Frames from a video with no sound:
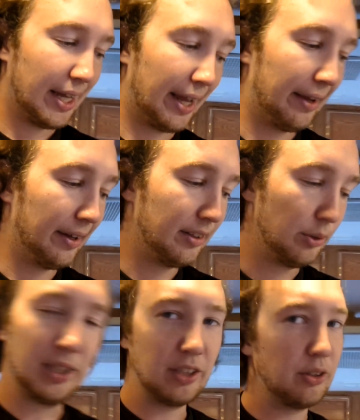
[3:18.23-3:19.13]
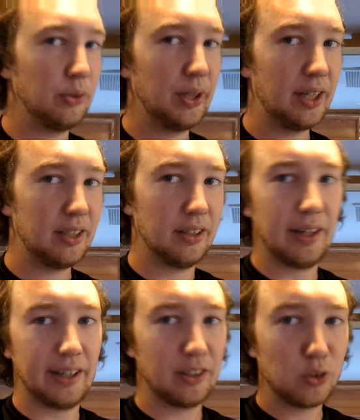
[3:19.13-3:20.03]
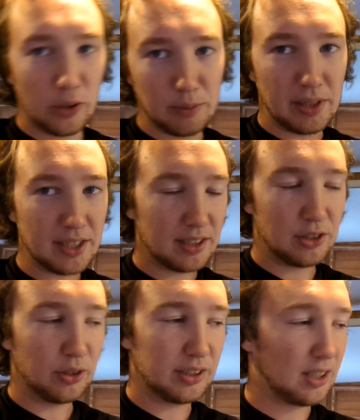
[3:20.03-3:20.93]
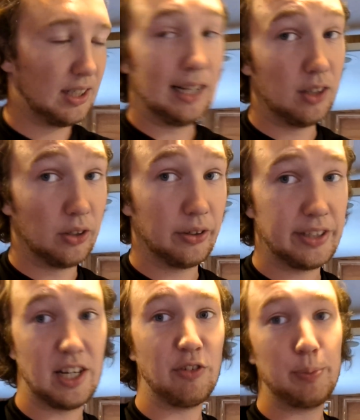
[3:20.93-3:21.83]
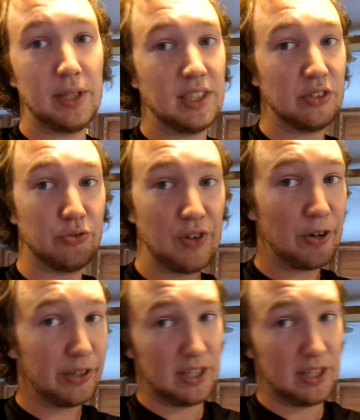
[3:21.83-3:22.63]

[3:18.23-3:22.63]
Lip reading: And you think you could do that in like 20 minutes, and it took us a lot longer because every piece is very